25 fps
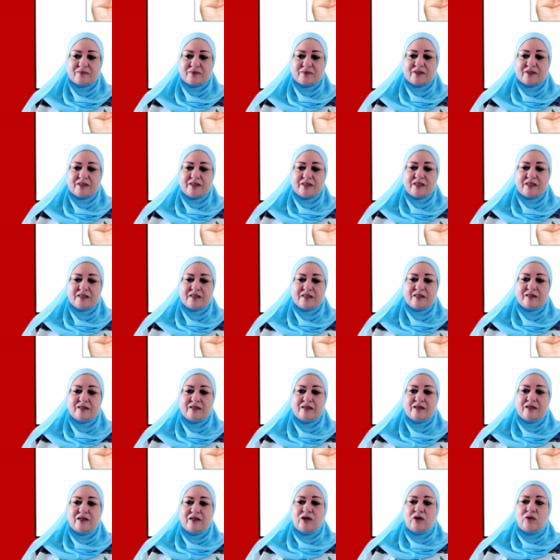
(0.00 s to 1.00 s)
Okay,
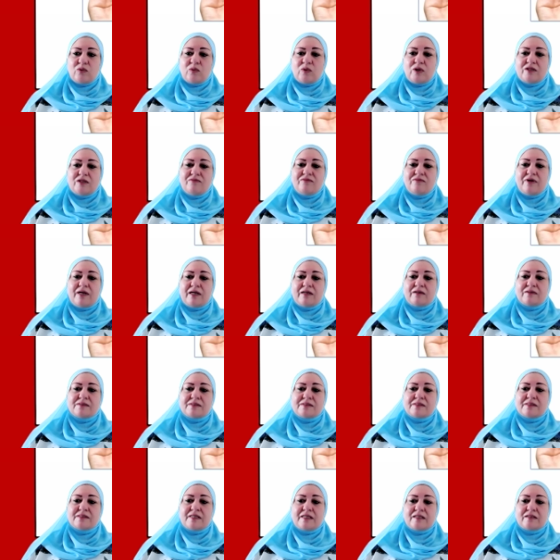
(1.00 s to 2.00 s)
what vowel
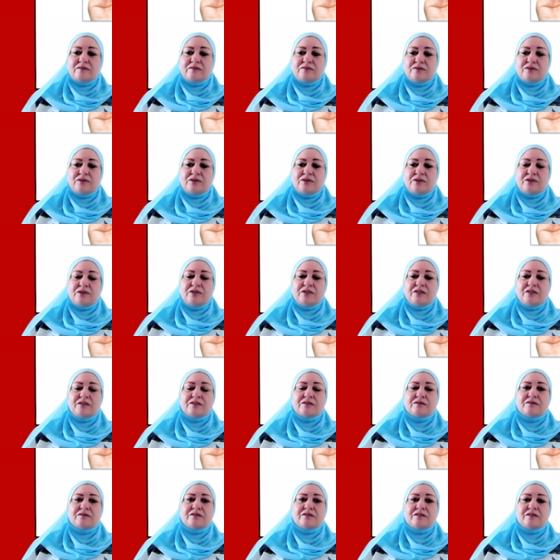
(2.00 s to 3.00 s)
sound do you
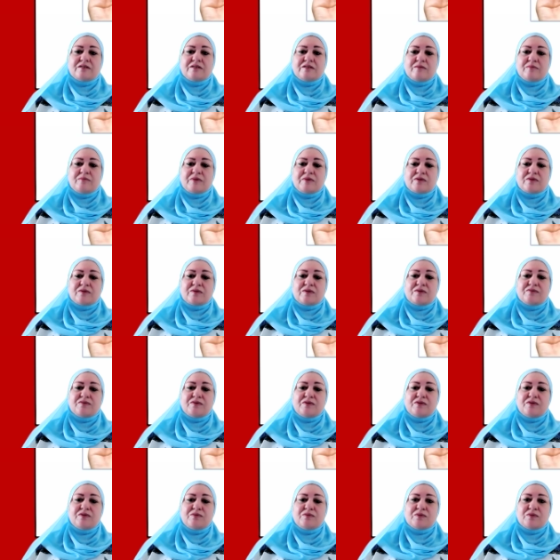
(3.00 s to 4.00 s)
hear in the middle of
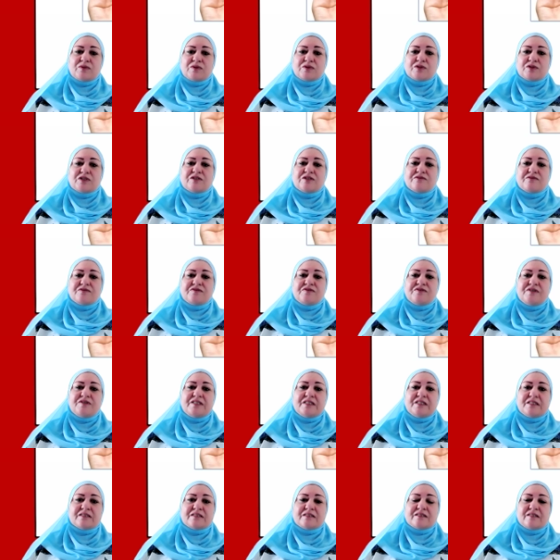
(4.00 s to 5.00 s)
the word
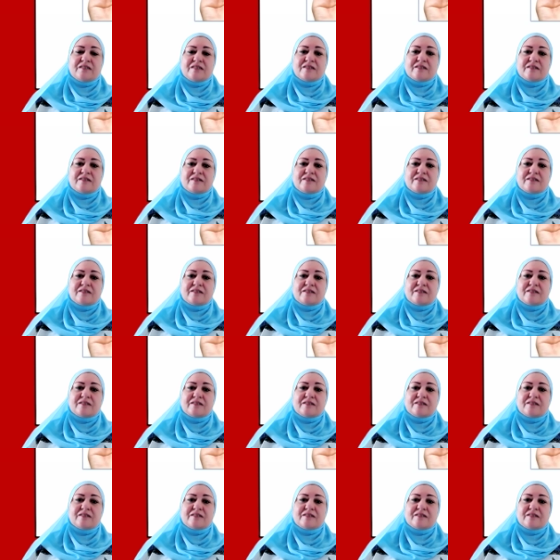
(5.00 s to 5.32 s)
feet?